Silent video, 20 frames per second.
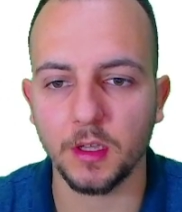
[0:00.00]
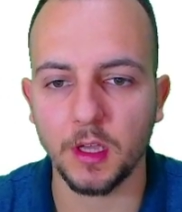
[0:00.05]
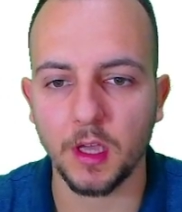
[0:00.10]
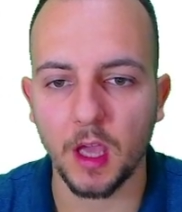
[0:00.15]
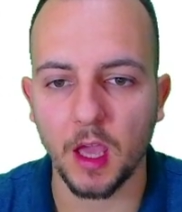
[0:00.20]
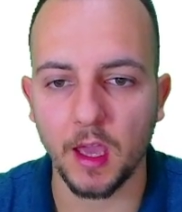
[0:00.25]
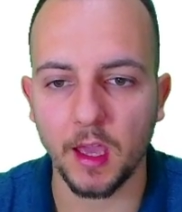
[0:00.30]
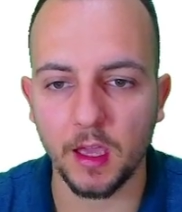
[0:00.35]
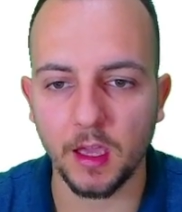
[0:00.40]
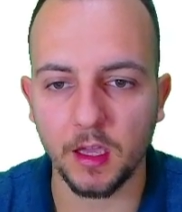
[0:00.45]

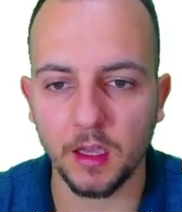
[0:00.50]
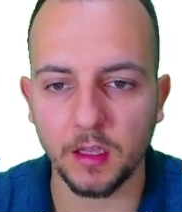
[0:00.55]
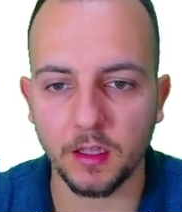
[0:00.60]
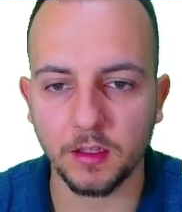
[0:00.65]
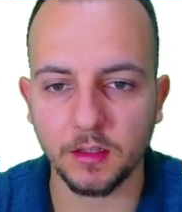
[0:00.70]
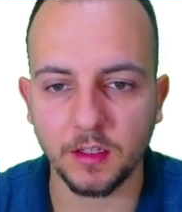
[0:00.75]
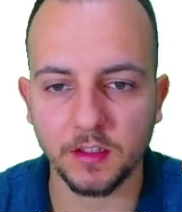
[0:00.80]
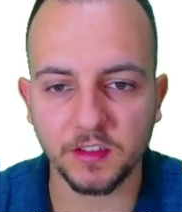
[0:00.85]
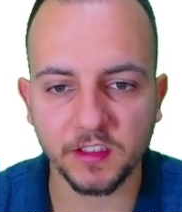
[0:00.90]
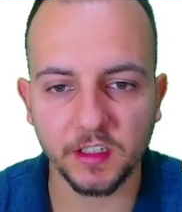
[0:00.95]
And
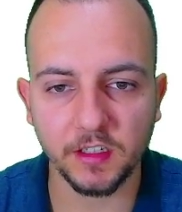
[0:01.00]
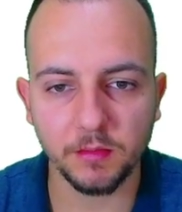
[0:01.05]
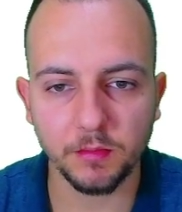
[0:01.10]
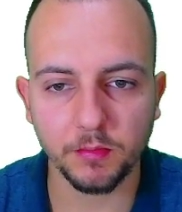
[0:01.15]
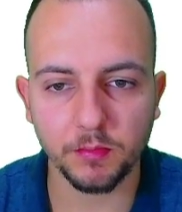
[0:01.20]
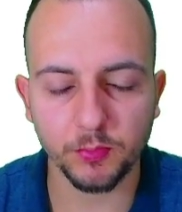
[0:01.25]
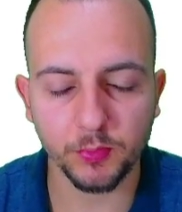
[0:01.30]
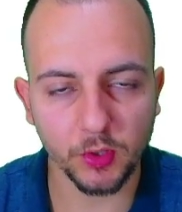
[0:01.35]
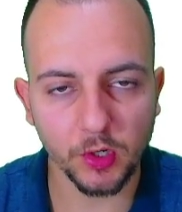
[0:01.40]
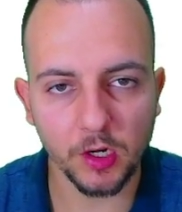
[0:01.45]
the sum
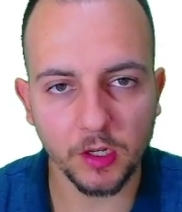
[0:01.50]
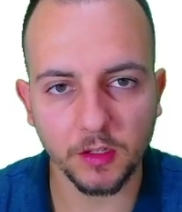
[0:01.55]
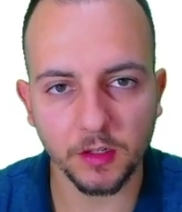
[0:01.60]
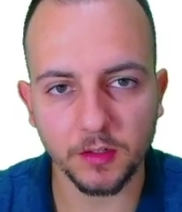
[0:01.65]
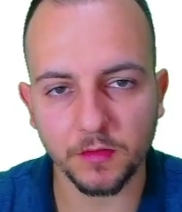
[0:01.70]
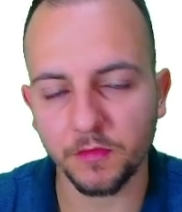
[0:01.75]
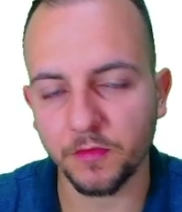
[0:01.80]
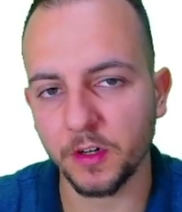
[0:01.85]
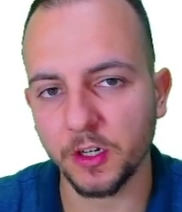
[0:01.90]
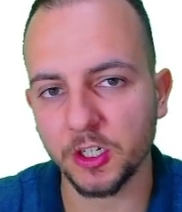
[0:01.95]

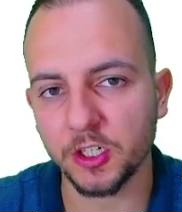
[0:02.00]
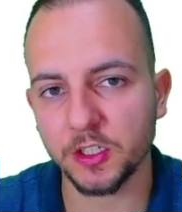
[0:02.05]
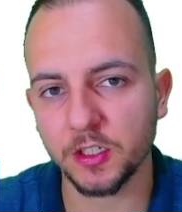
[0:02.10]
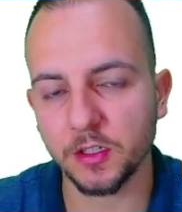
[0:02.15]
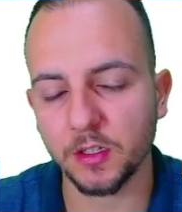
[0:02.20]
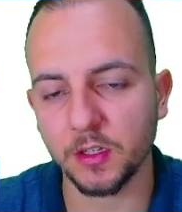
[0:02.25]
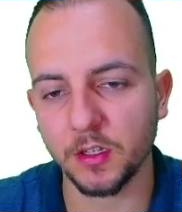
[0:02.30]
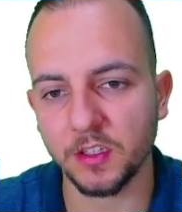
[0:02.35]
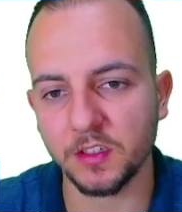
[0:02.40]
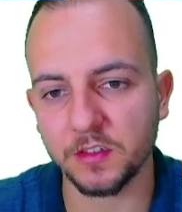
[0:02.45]
product
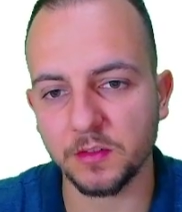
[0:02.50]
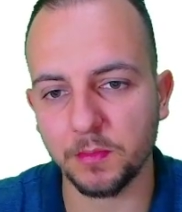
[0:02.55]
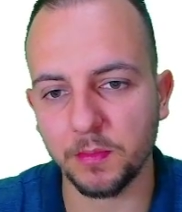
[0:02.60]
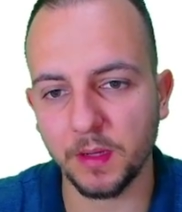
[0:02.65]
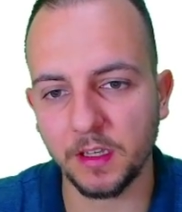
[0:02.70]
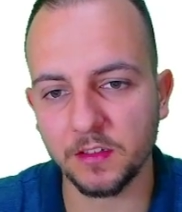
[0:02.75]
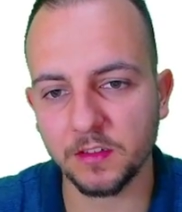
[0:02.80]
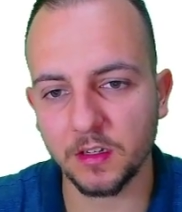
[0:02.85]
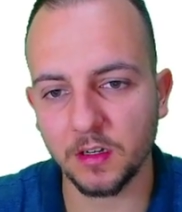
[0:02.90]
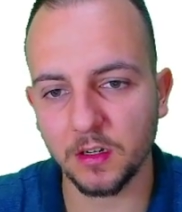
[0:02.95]
function is
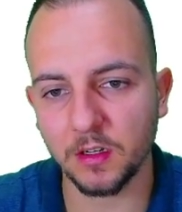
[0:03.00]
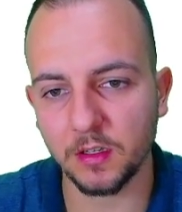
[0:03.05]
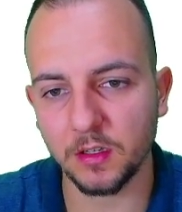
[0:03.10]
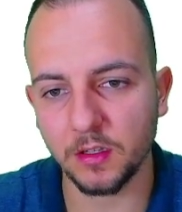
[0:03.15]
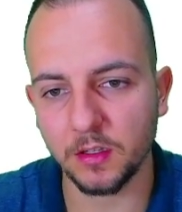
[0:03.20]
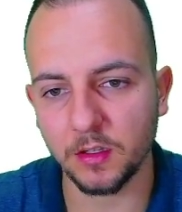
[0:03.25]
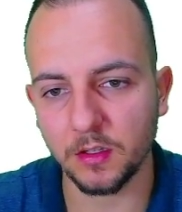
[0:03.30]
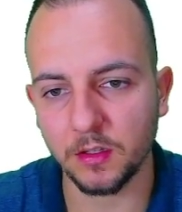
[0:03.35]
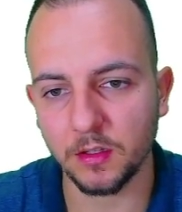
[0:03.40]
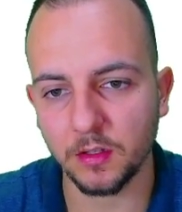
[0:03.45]

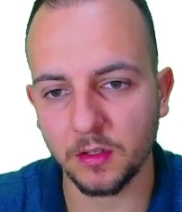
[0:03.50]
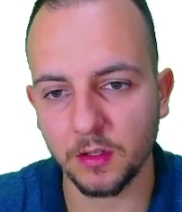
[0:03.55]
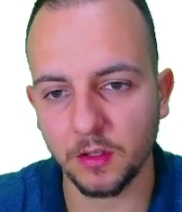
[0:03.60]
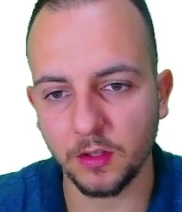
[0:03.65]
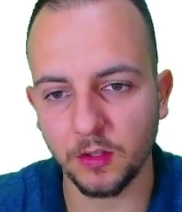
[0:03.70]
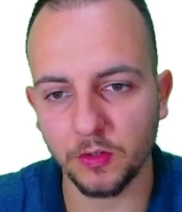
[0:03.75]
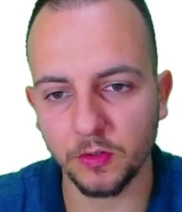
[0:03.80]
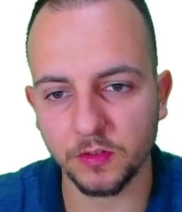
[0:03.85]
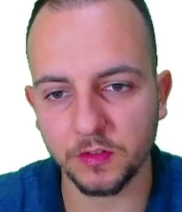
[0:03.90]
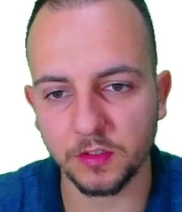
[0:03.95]
basically
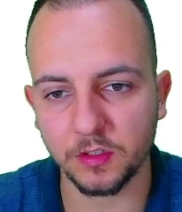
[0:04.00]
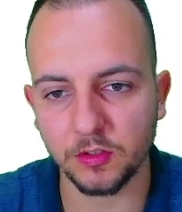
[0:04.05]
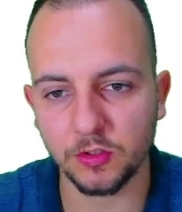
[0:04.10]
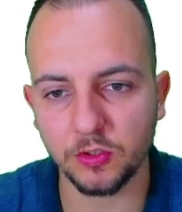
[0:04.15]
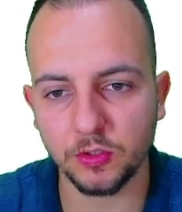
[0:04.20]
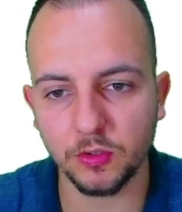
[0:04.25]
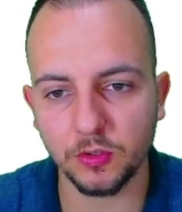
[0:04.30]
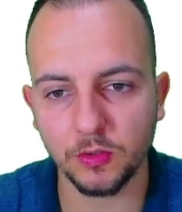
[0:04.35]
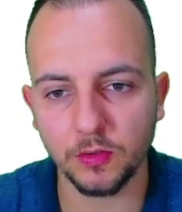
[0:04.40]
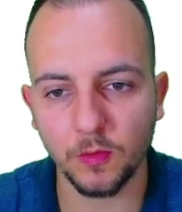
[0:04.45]
using
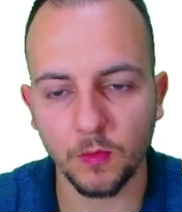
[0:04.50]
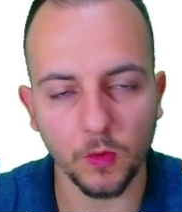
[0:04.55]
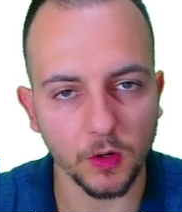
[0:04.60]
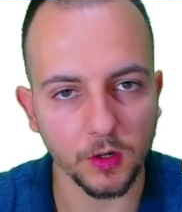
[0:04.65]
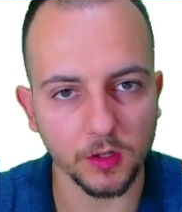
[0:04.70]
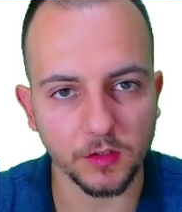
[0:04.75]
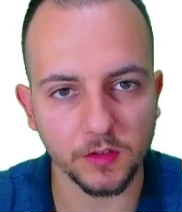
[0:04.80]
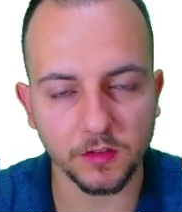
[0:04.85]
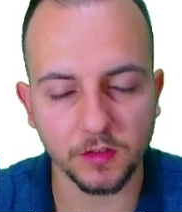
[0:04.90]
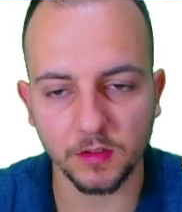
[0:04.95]
2
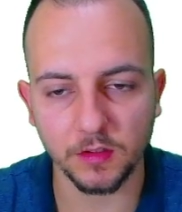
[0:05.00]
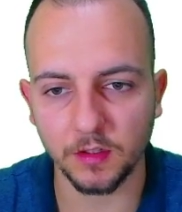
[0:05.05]
words.